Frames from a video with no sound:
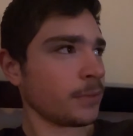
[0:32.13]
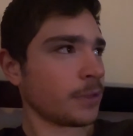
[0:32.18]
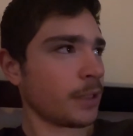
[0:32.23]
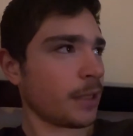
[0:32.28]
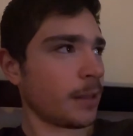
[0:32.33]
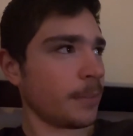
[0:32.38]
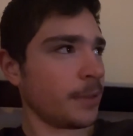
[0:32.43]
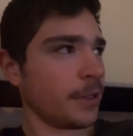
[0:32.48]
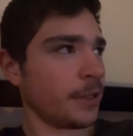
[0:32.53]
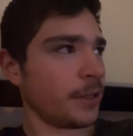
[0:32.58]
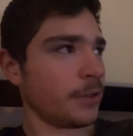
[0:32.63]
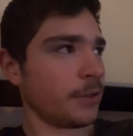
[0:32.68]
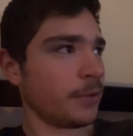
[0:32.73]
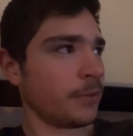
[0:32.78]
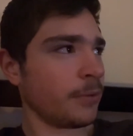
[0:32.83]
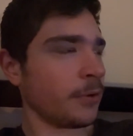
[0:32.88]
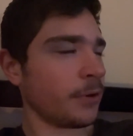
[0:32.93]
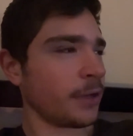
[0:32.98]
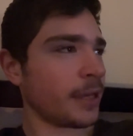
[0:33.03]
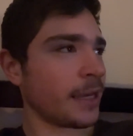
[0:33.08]
I mean, you
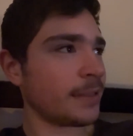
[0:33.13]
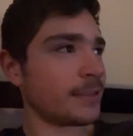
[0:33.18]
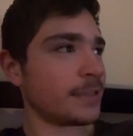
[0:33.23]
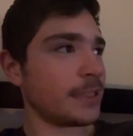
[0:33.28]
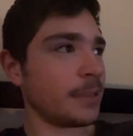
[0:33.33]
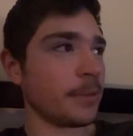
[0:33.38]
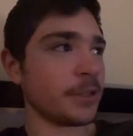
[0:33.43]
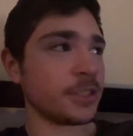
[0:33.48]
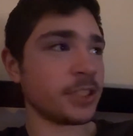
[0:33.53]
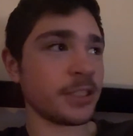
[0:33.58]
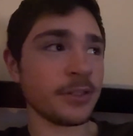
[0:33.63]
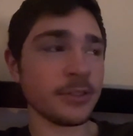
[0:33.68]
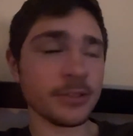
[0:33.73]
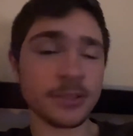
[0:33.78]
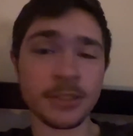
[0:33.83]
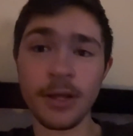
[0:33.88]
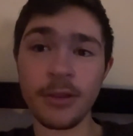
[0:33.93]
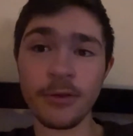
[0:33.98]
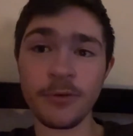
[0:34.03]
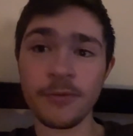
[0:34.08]
really can't see much. And there's
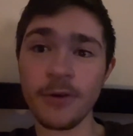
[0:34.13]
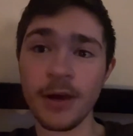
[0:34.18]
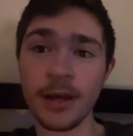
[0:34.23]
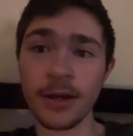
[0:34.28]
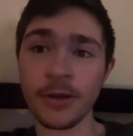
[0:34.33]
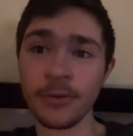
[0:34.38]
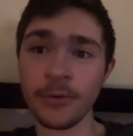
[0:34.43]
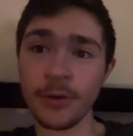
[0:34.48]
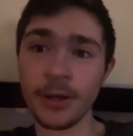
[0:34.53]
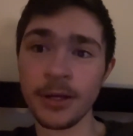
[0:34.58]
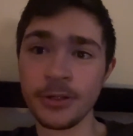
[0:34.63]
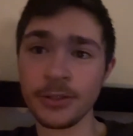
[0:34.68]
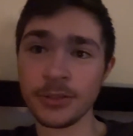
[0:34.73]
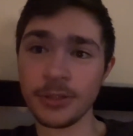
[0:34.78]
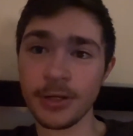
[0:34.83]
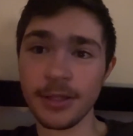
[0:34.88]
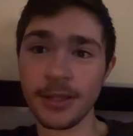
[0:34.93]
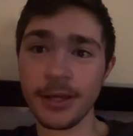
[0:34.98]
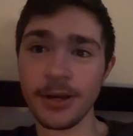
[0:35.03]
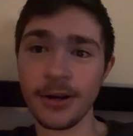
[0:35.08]
another flag on the Raiders
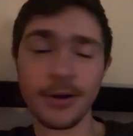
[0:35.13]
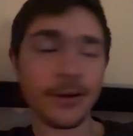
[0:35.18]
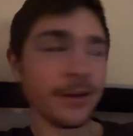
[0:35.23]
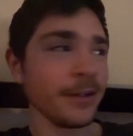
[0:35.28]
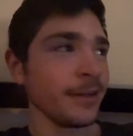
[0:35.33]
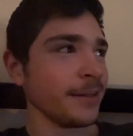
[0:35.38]
right there.